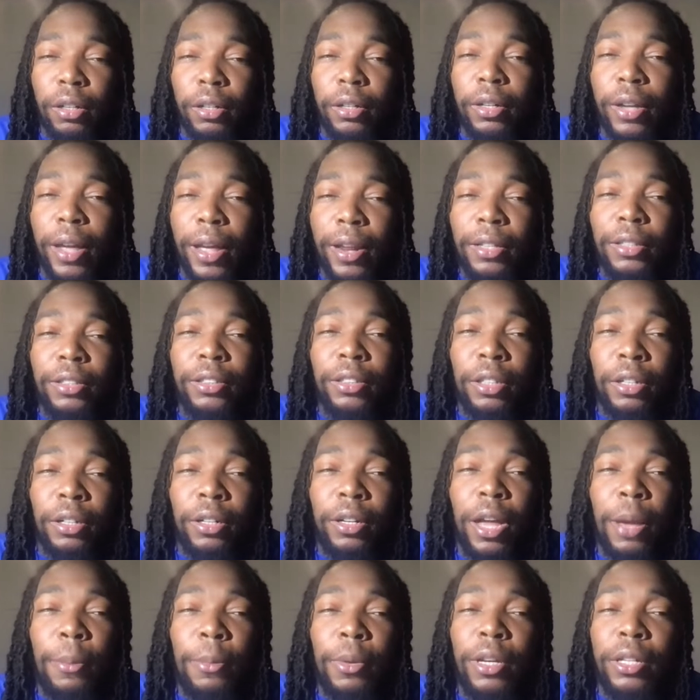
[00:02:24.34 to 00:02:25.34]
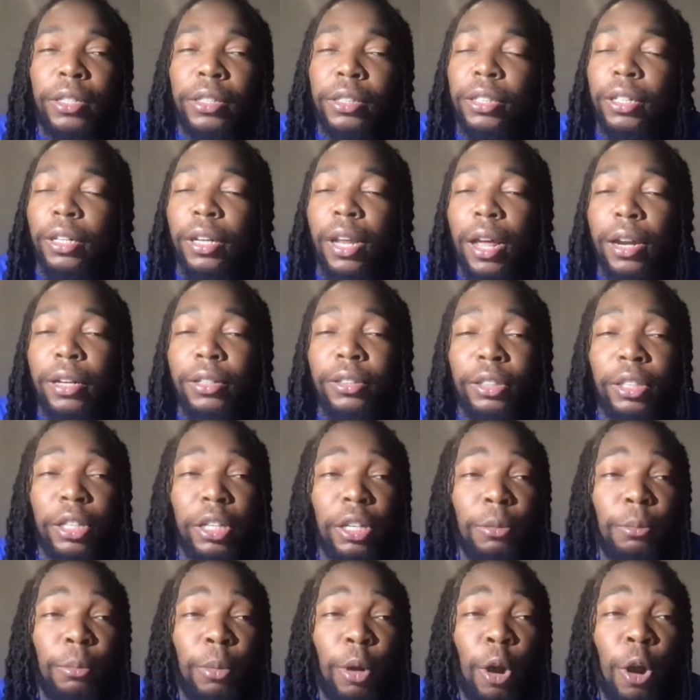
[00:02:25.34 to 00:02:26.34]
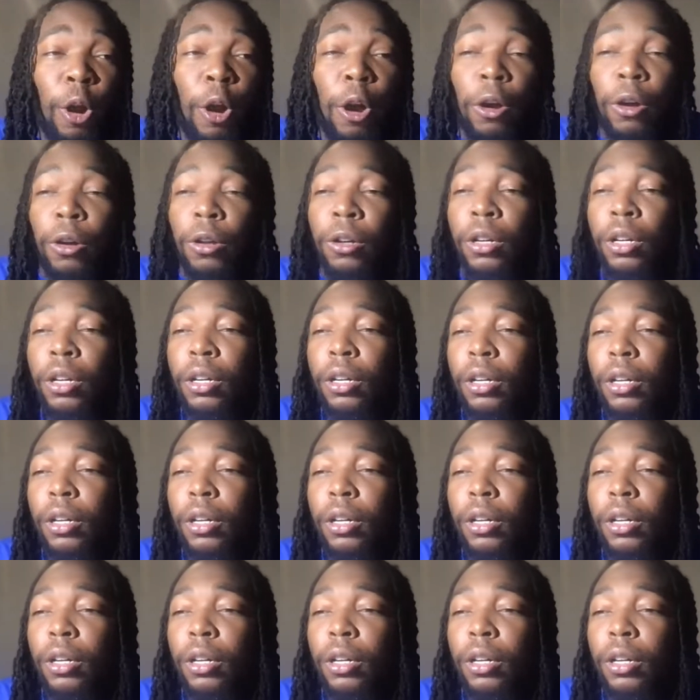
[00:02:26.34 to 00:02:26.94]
that is good. That means a lot of team ball,